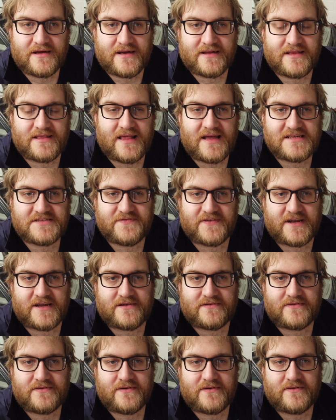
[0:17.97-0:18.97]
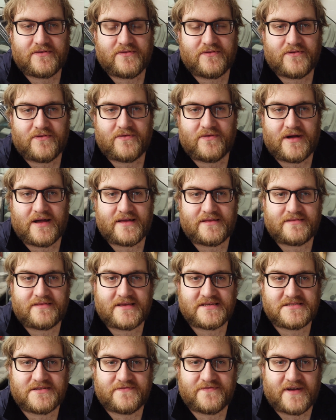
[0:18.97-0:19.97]
In the last video, I
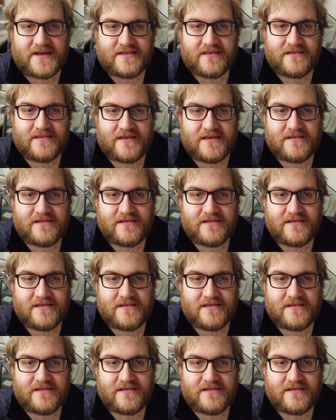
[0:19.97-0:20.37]
disinfected